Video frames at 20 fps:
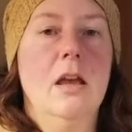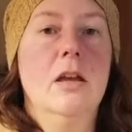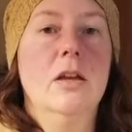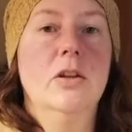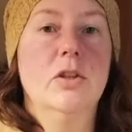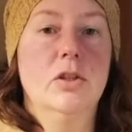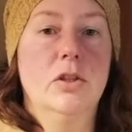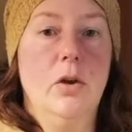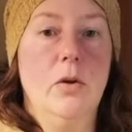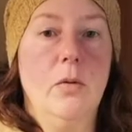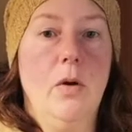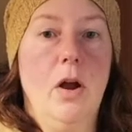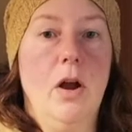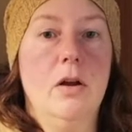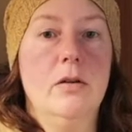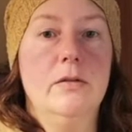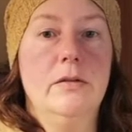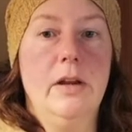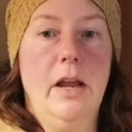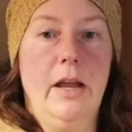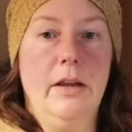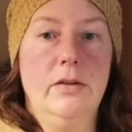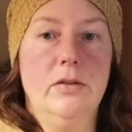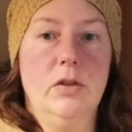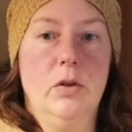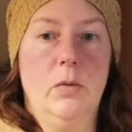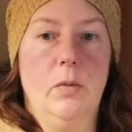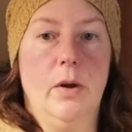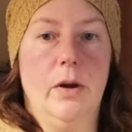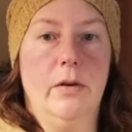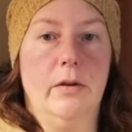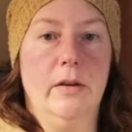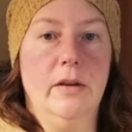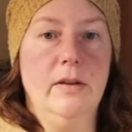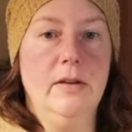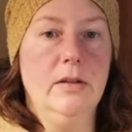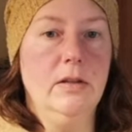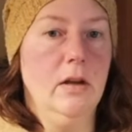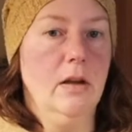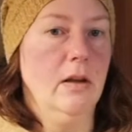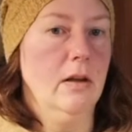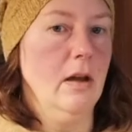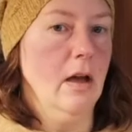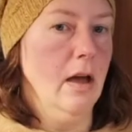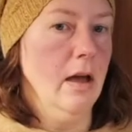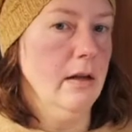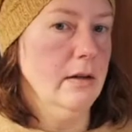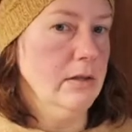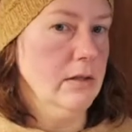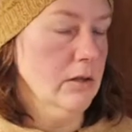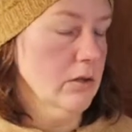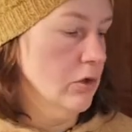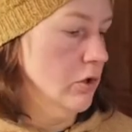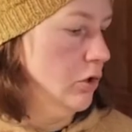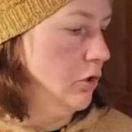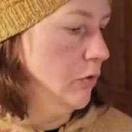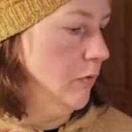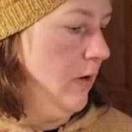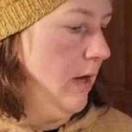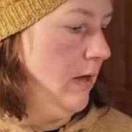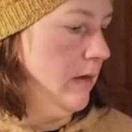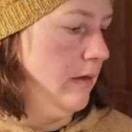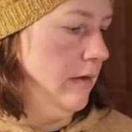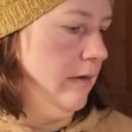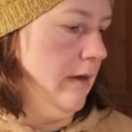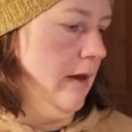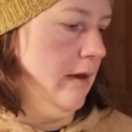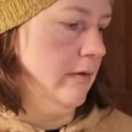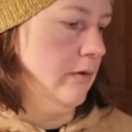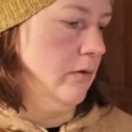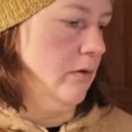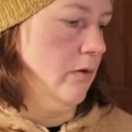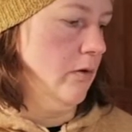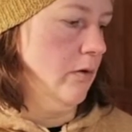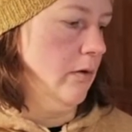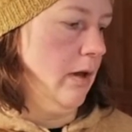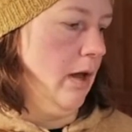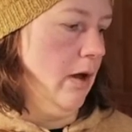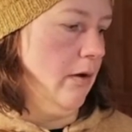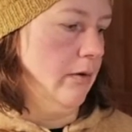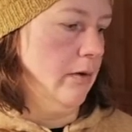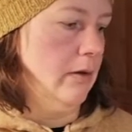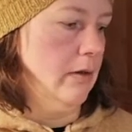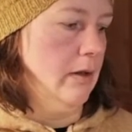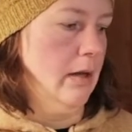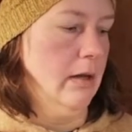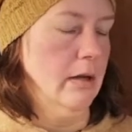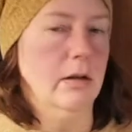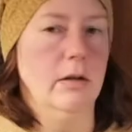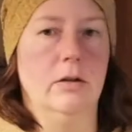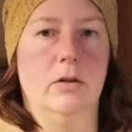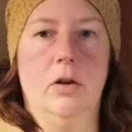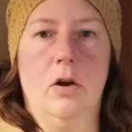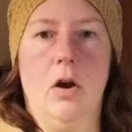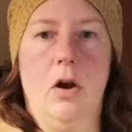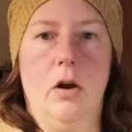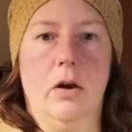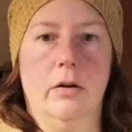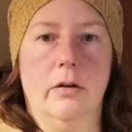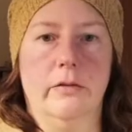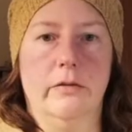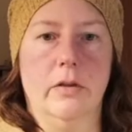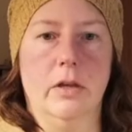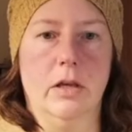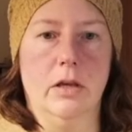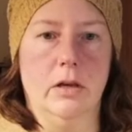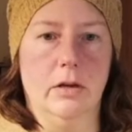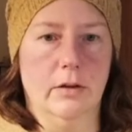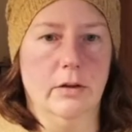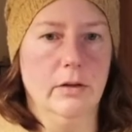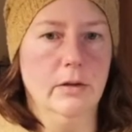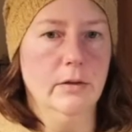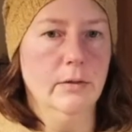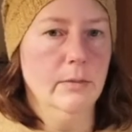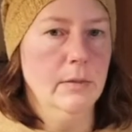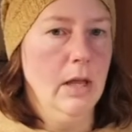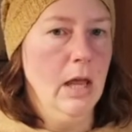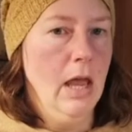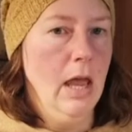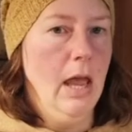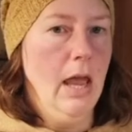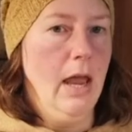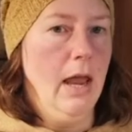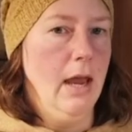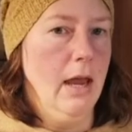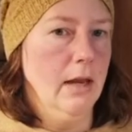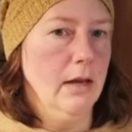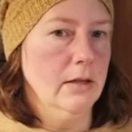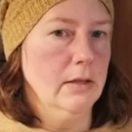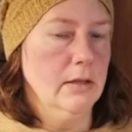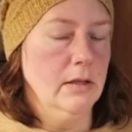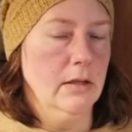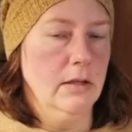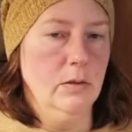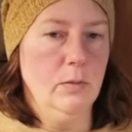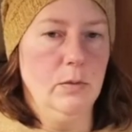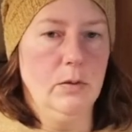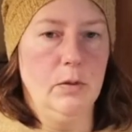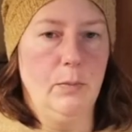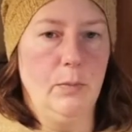So our next querent got Strength as her calculated card of the year. And this was a